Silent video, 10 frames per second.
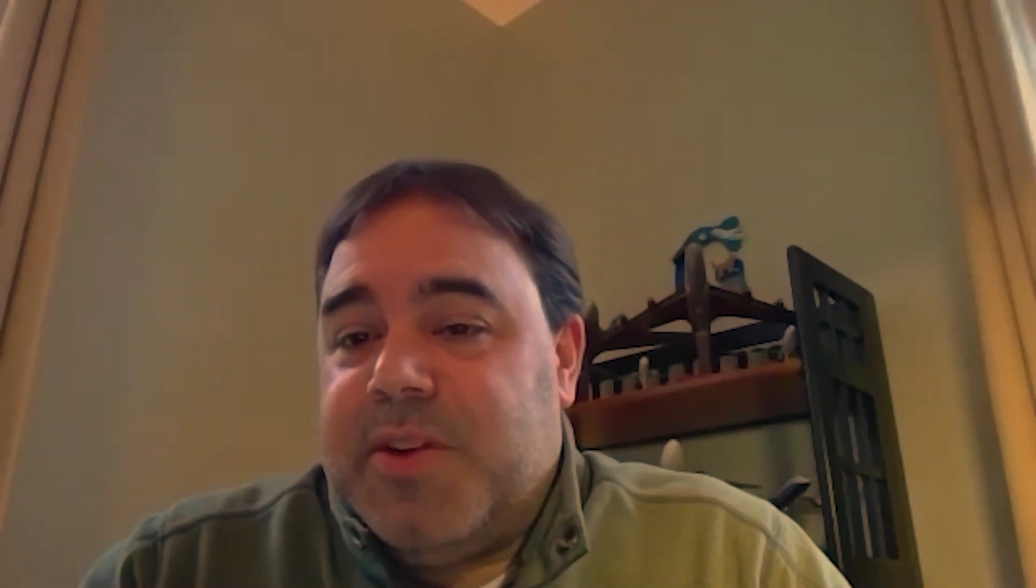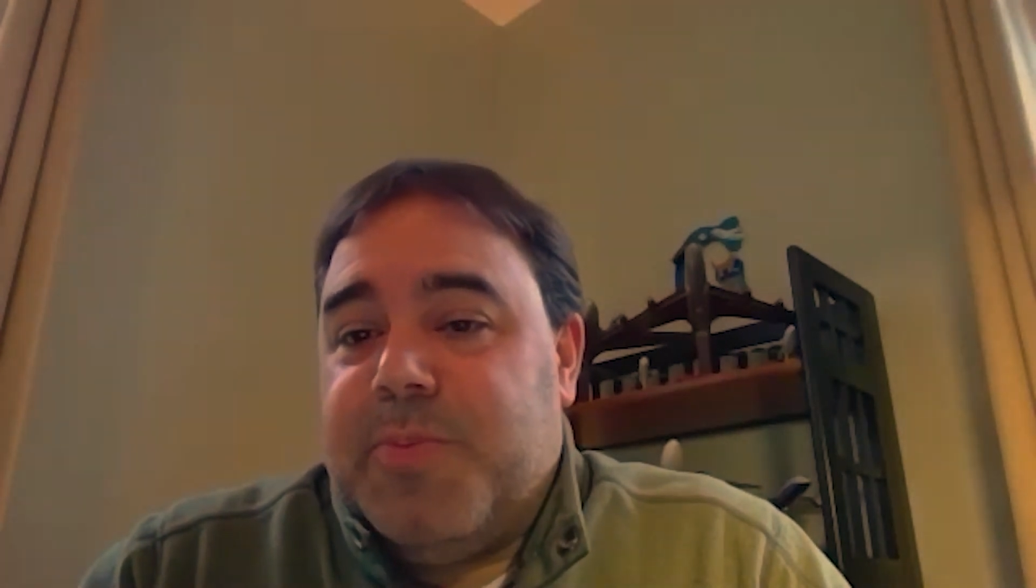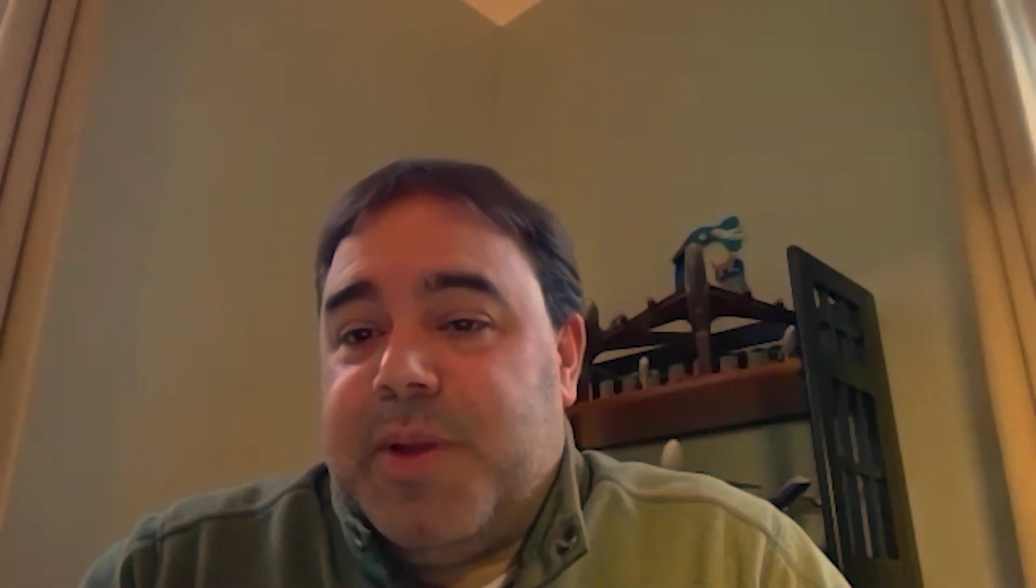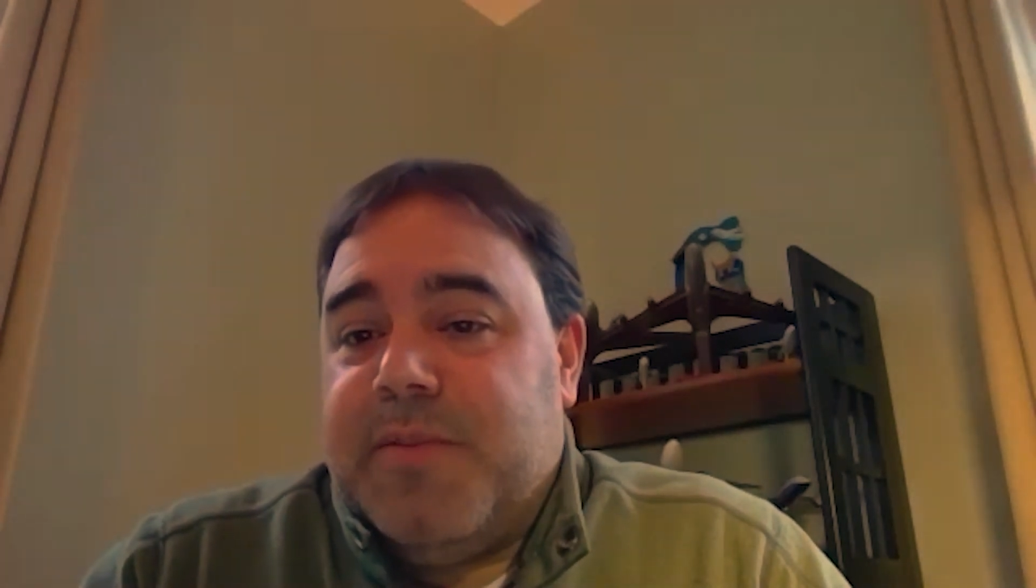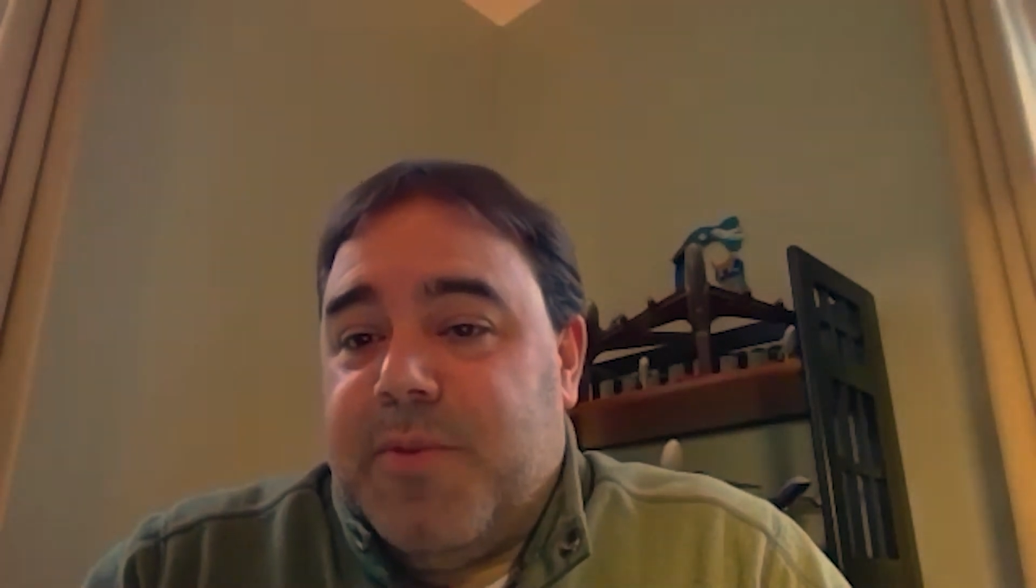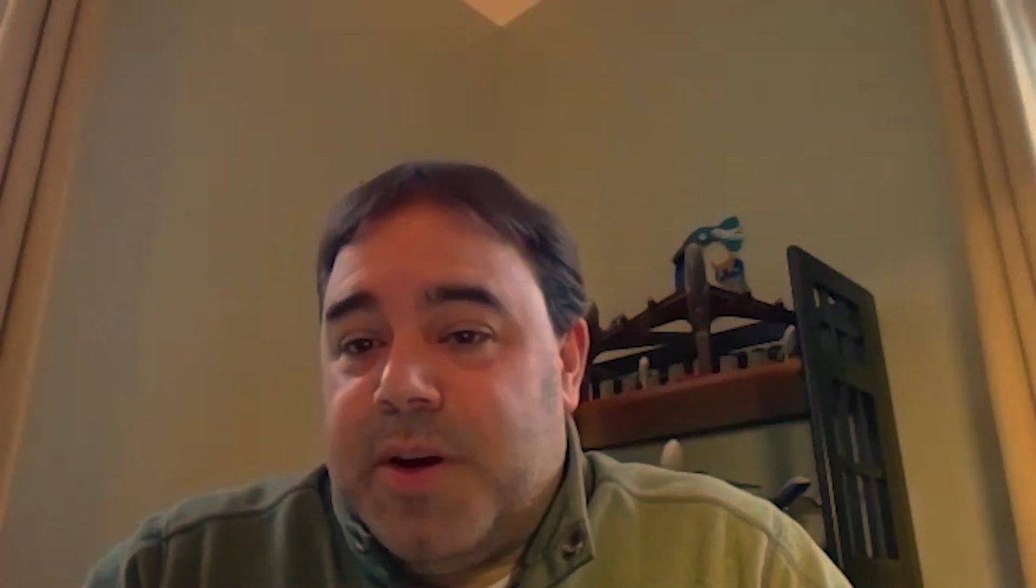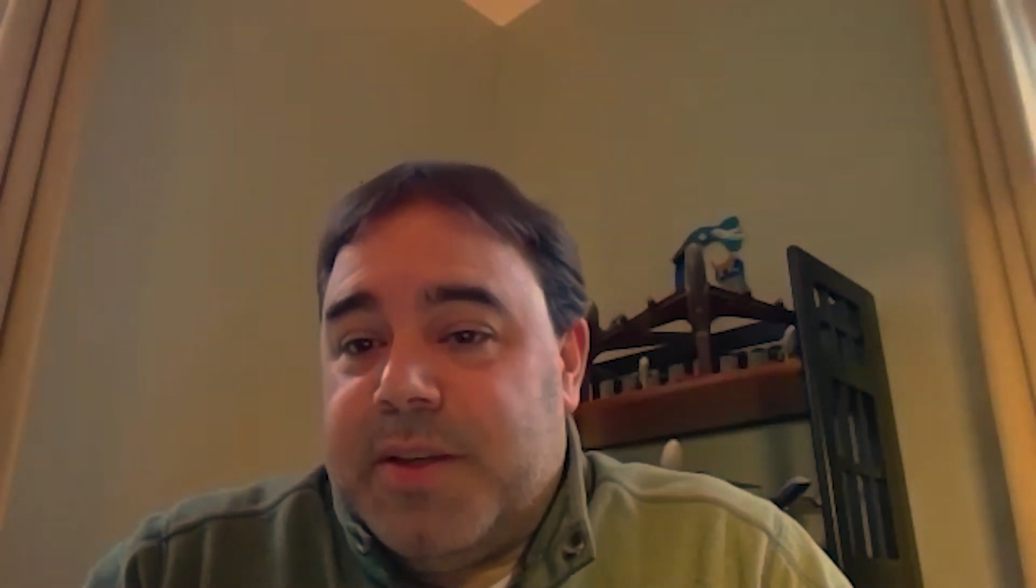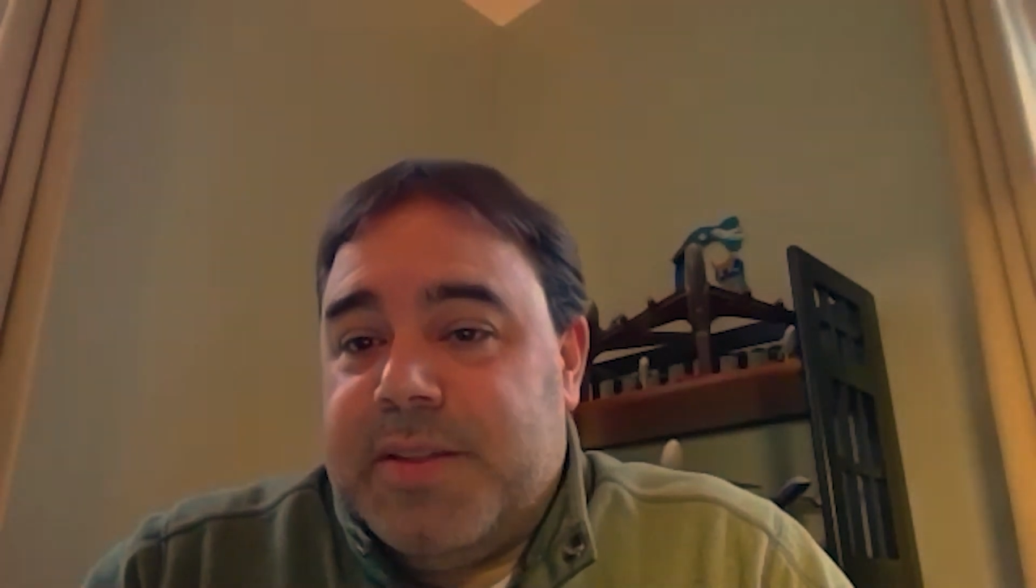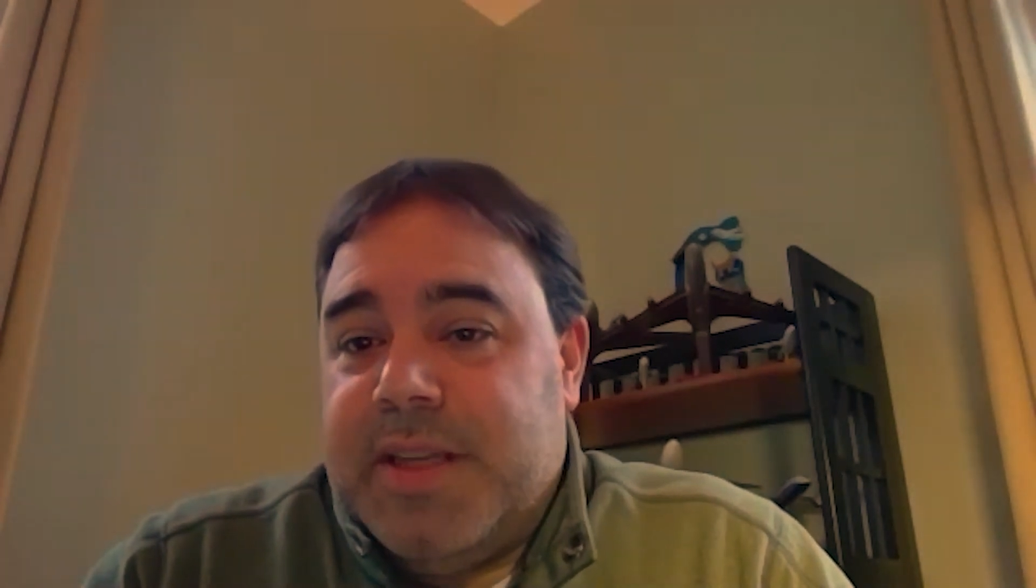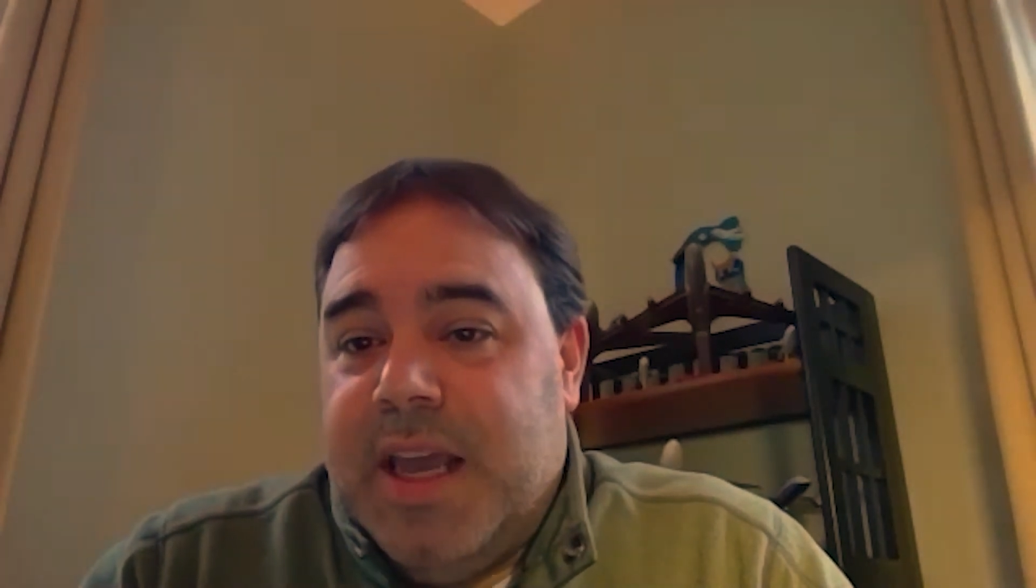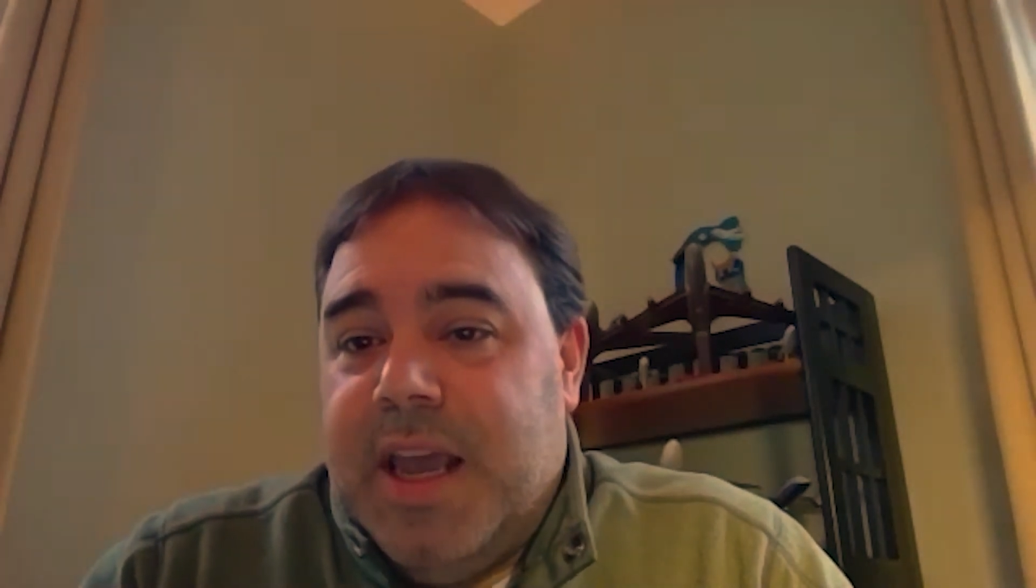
airplane for us,